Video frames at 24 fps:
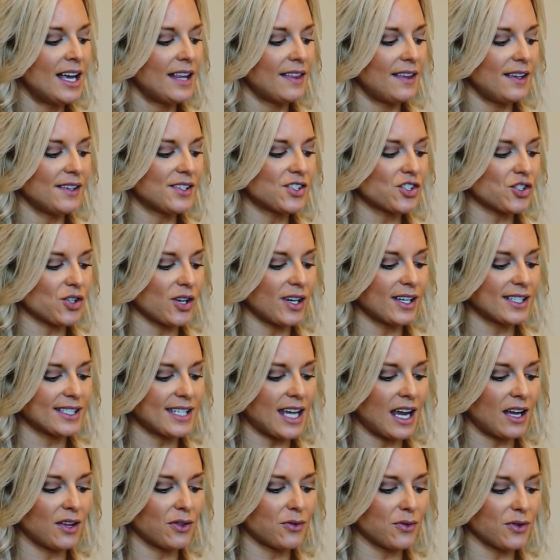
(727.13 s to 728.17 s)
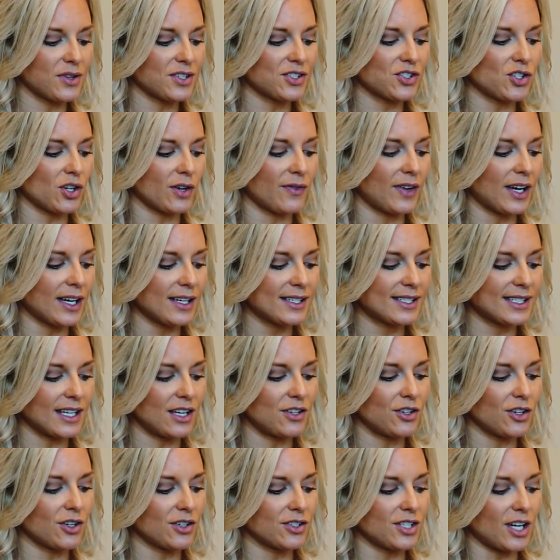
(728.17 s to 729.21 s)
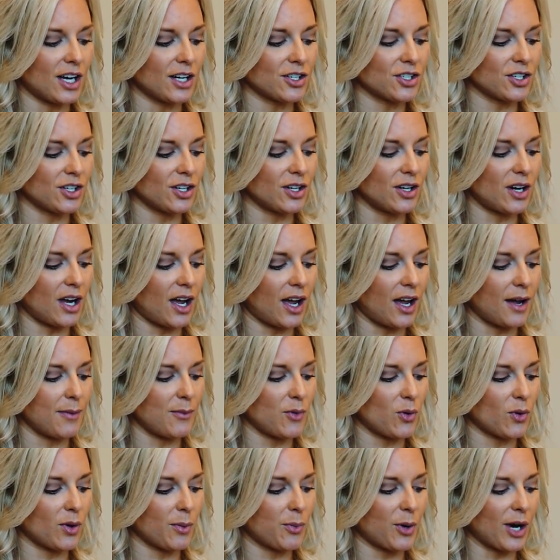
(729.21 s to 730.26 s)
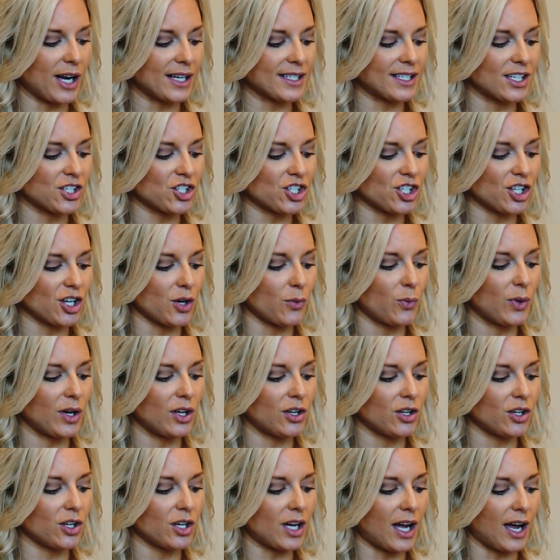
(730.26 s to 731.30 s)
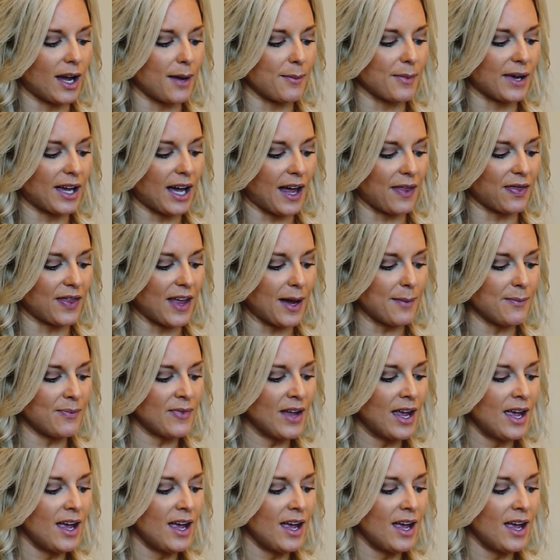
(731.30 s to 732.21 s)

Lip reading: These strings hang through the cervix, and your doctor or practitioner will cut them